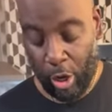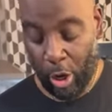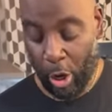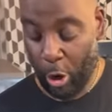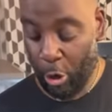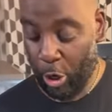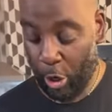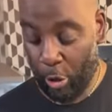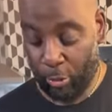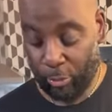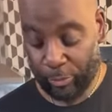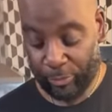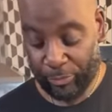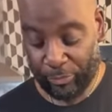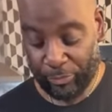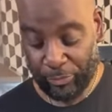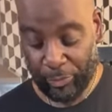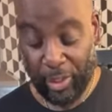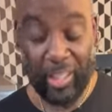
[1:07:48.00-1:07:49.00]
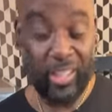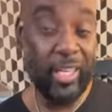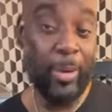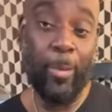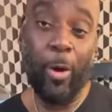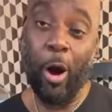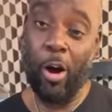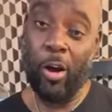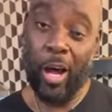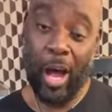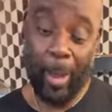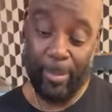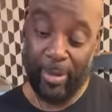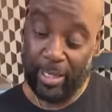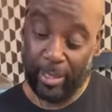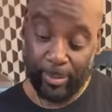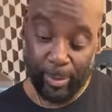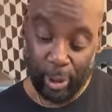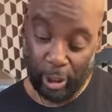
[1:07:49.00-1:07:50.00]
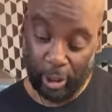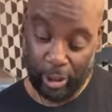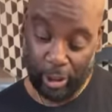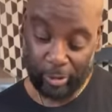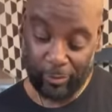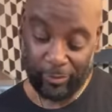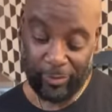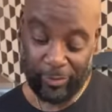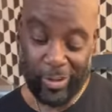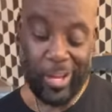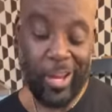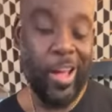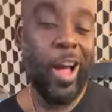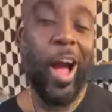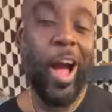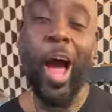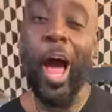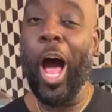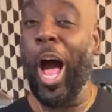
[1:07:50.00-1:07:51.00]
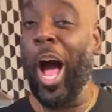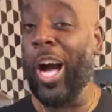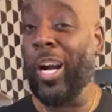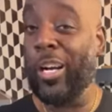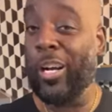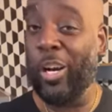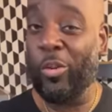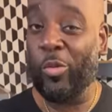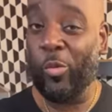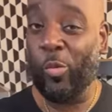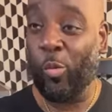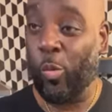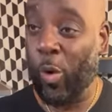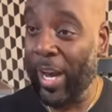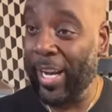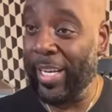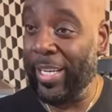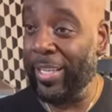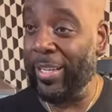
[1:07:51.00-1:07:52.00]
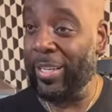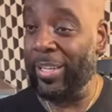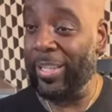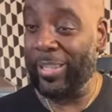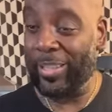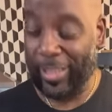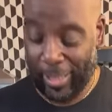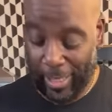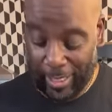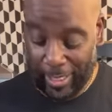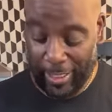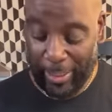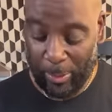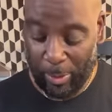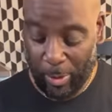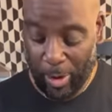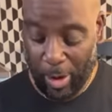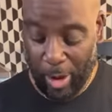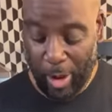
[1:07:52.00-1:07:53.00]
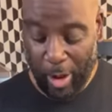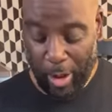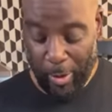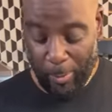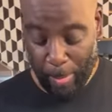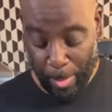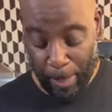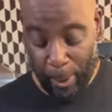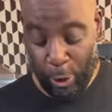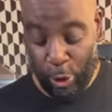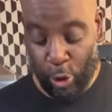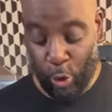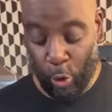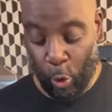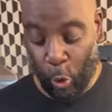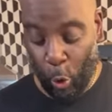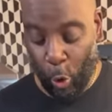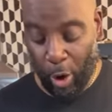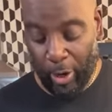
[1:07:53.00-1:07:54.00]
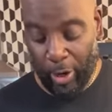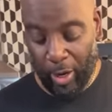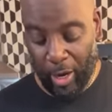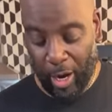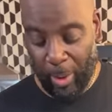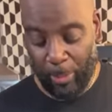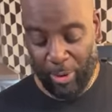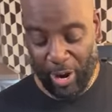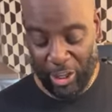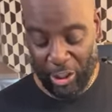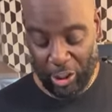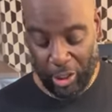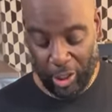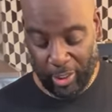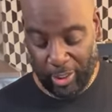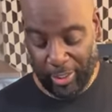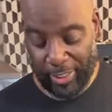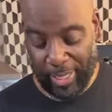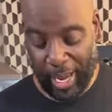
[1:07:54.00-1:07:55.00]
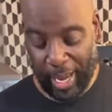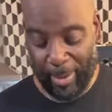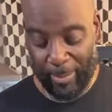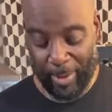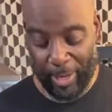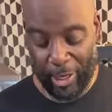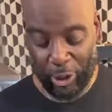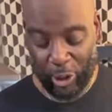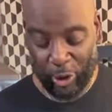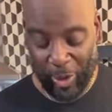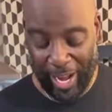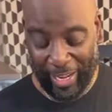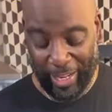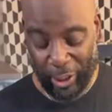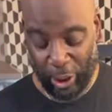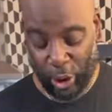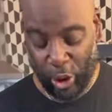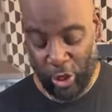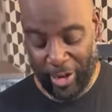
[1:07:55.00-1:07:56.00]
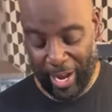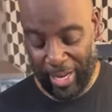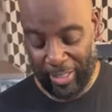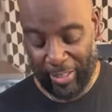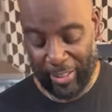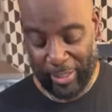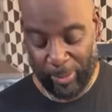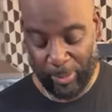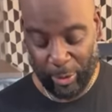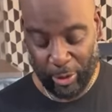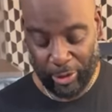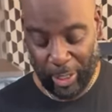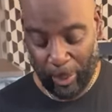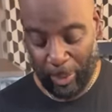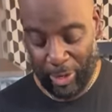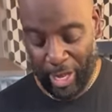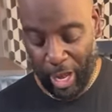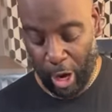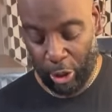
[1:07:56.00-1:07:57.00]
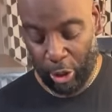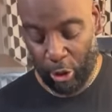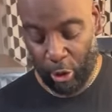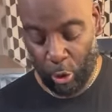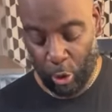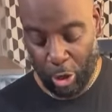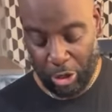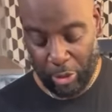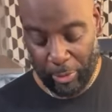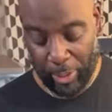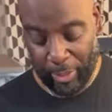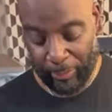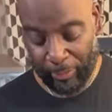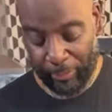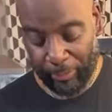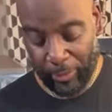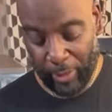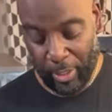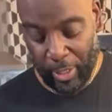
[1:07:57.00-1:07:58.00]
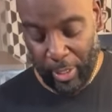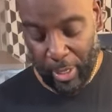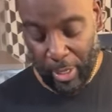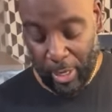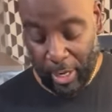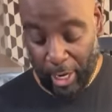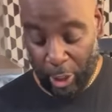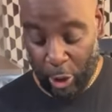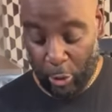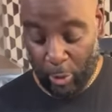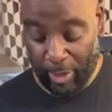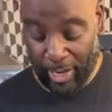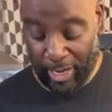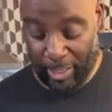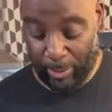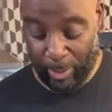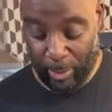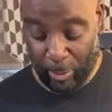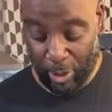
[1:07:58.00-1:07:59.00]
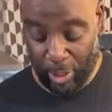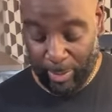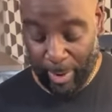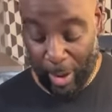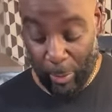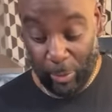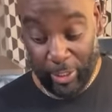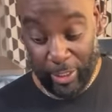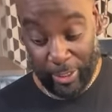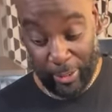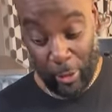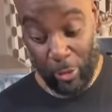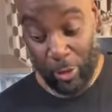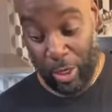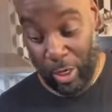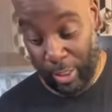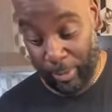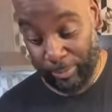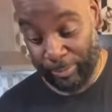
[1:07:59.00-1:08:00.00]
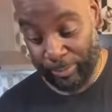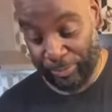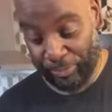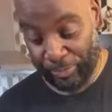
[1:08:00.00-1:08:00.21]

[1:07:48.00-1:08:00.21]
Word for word: Hold on, because I'm all I'm in the book. I couldn't wait till these new order of pressure cookers came in so I can cook out this book. That way y'all can order it and you ain't got to be worried about when it's going to come.